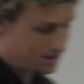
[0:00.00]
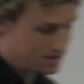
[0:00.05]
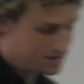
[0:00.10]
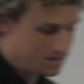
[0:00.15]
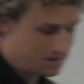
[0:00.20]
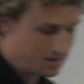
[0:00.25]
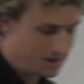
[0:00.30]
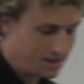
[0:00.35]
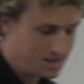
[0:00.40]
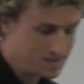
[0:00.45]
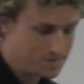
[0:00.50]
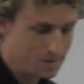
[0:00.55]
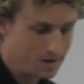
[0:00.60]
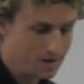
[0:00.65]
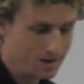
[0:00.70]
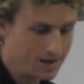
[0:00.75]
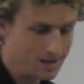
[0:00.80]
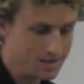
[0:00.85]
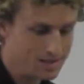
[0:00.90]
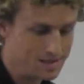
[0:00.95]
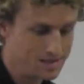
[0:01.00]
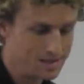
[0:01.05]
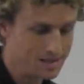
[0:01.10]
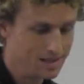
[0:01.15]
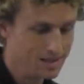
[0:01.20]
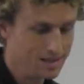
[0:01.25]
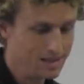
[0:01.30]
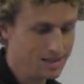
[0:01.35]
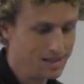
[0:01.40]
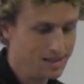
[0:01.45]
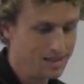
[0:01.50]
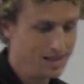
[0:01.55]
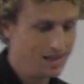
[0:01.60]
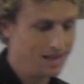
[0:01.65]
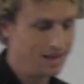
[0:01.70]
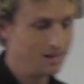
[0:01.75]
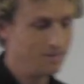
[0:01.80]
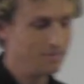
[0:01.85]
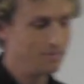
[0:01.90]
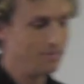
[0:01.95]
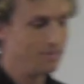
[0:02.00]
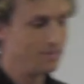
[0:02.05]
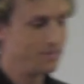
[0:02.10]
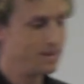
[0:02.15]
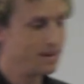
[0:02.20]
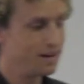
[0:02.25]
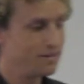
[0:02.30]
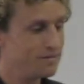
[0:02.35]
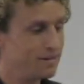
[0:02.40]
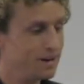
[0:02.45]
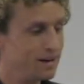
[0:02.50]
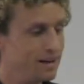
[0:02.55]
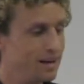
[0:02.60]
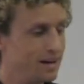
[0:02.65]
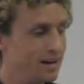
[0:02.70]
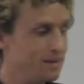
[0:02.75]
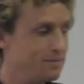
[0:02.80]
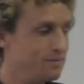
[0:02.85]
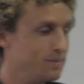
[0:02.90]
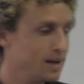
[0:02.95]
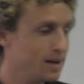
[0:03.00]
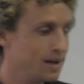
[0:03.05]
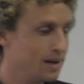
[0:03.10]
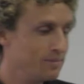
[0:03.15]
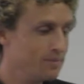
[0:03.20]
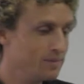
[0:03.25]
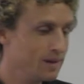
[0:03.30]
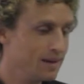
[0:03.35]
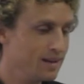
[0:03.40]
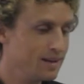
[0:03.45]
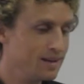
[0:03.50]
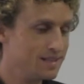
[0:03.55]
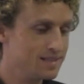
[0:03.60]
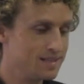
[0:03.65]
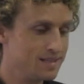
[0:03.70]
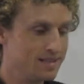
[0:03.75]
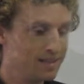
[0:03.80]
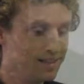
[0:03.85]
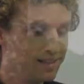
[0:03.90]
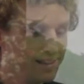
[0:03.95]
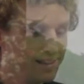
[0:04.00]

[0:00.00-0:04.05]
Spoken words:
as the rains progressed, our front yard became like this.